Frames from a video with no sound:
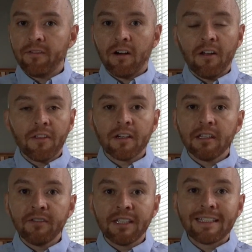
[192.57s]
all their
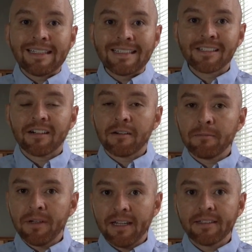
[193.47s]
living needs are
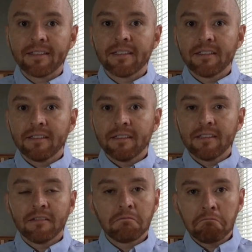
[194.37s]
met,
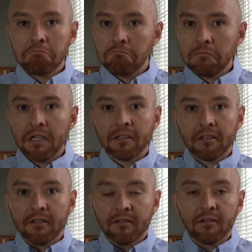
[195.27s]

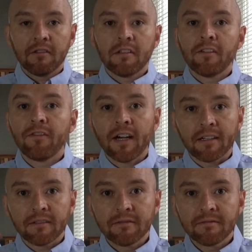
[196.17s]
then they're fine.